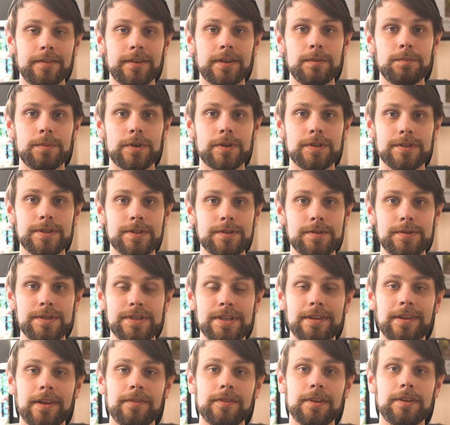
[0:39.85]
can produce
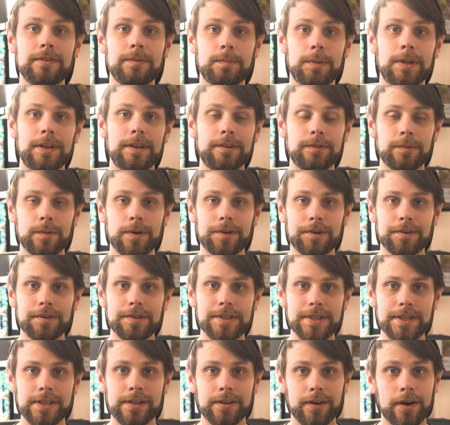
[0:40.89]
and that these
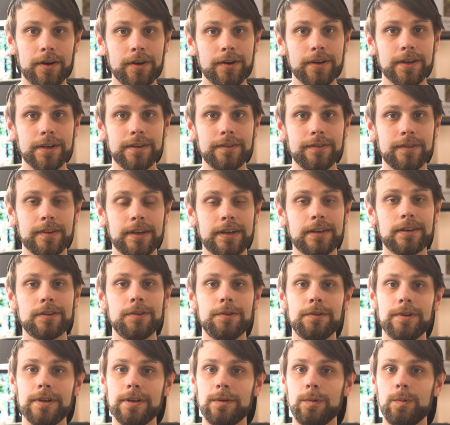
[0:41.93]
planeswalkers can harness,
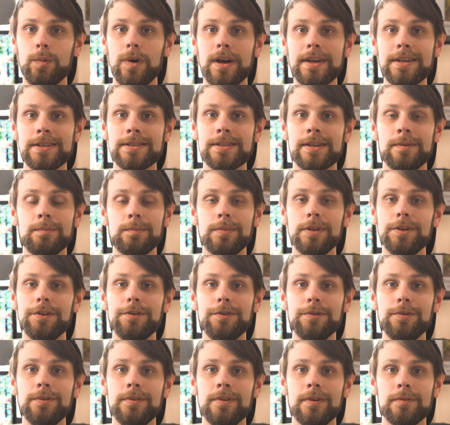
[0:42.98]
including white,
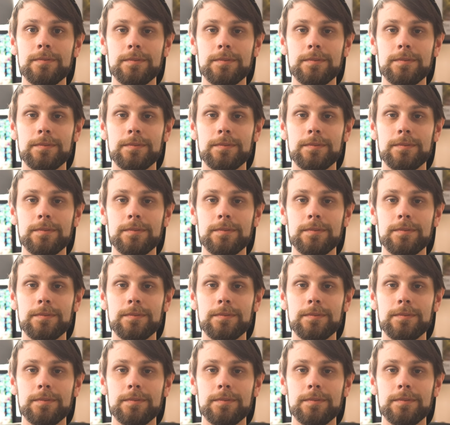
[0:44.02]
blue,